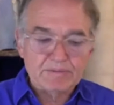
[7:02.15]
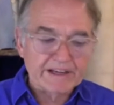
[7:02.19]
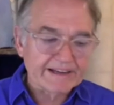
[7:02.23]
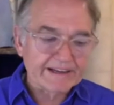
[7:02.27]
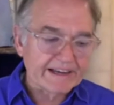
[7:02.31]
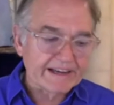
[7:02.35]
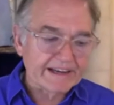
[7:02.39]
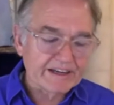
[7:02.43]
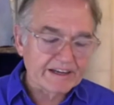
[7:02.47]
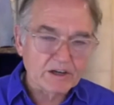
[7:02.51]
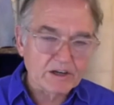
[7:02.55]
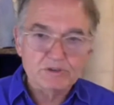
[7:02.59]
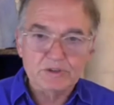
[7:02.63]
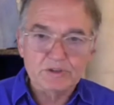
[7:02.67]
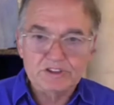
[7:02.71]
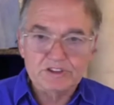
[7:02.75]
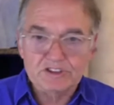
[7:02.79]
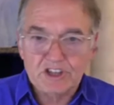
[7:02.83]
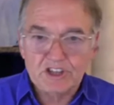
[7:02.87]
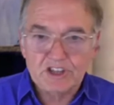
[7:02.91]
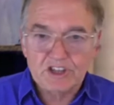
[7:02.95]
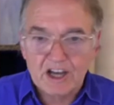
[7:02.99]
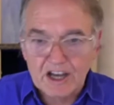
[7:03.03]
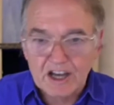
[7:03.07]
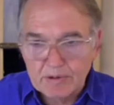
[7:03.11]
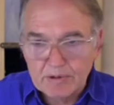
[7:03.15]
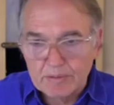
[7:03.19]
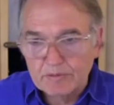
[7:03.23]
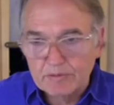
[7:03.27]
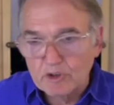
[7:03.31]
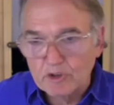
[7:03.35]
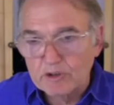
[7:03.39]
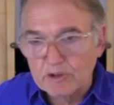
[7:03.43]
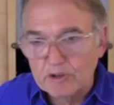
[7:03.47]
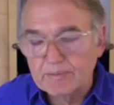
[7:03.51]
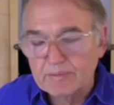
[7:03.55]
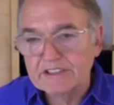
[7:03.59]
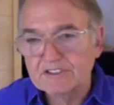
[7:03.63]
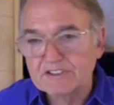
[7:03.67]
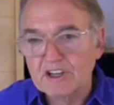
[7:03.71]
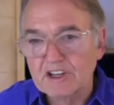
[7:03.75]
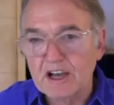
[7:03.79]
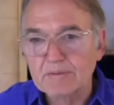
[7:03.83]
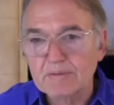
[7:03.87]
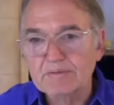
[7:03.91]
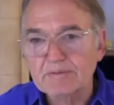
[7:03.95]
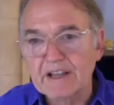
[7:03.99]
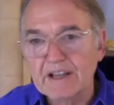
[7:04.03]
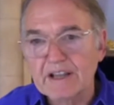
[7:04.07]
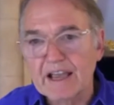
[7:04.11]
Like I go to a job, I'm doing my
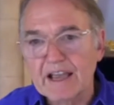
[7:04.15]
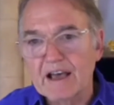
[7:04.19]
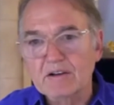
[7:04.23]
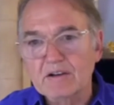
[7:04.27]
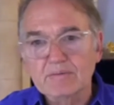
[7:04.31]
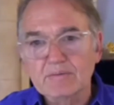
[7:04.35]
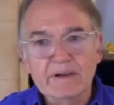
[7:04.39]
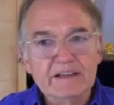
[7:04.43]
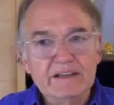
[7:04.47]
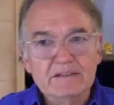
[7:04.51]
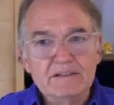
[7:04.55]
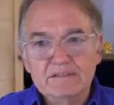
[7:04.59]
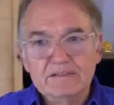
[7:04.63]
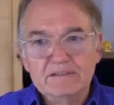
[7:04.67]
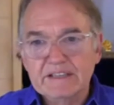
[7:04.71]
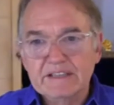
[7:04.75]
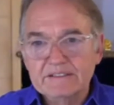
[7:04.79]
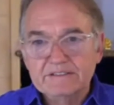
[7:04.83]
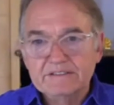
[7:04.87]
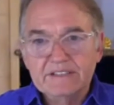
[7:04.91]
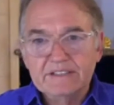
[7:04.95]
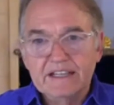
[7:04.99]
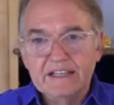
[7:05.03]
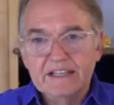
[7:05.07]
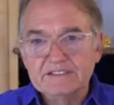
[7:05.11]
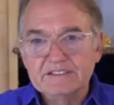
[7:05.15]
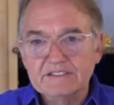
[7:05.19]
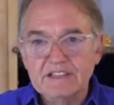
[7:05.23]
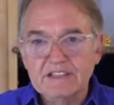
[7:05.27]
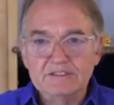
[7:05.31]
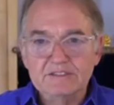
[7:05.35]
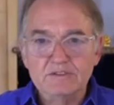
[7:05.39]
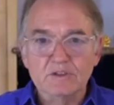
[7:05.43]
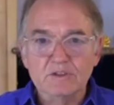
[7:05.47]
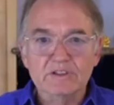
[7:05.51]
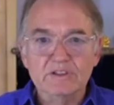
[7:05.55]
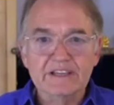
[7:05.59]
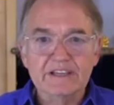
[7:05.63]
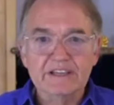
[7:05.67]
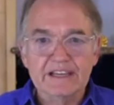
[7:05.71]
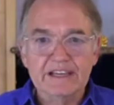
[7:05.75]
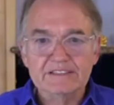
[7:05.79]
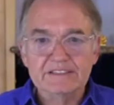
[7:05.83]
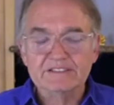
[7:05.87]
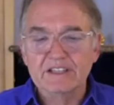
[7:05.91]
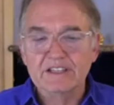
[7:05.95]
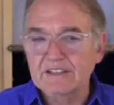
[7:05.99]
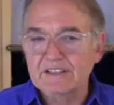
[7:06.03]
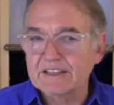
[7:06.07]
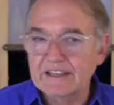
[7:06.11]
job now, my testosterone
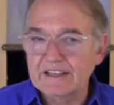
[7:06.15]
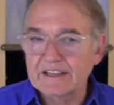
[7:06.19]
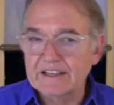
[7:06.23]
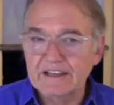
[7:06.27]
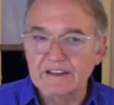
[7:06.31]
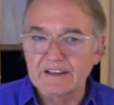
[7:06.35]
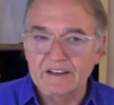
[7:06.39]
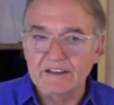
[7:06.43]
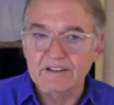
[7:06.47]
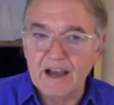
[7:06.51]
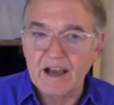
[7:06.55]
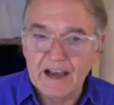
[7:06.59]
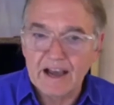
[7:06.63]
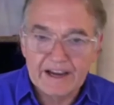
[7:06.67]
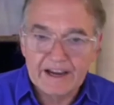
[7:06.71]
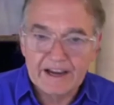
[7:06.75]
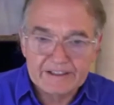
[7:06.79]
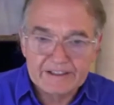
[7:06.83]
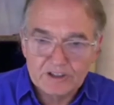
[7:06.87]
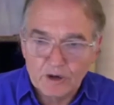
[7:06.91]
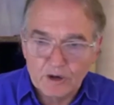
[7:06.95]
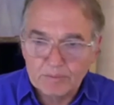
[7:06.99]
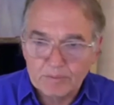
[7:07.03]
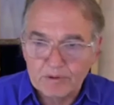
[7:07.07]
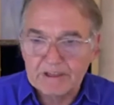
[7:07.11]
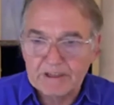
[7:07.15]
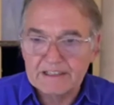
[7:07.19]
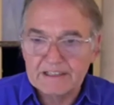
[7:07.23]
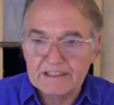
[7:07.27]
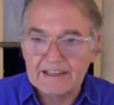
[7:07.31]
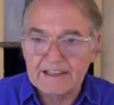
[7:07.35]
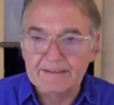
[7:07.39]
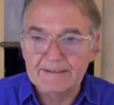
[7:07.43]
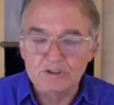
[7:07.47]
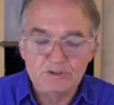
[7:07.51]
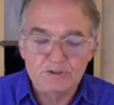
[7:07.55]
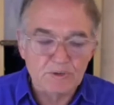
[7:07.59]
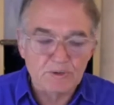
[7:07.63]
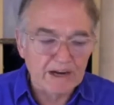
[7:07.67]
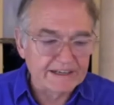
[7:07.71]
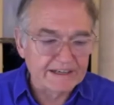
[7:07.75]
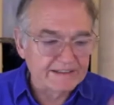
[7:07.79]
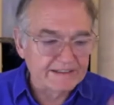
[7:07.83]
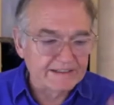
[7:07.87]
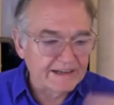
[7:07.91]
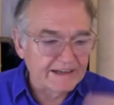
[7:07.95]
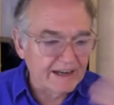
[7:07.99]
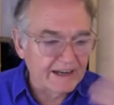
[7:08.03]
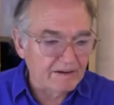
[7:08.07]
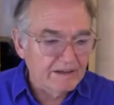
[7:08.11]
kicks into gear, high dopamine levels
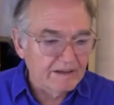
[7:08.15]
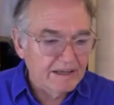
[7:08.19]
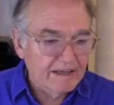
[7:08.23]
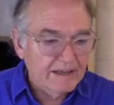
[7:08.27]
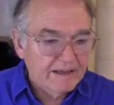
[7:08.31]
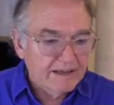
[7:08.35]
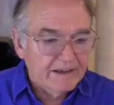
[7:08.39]
right now,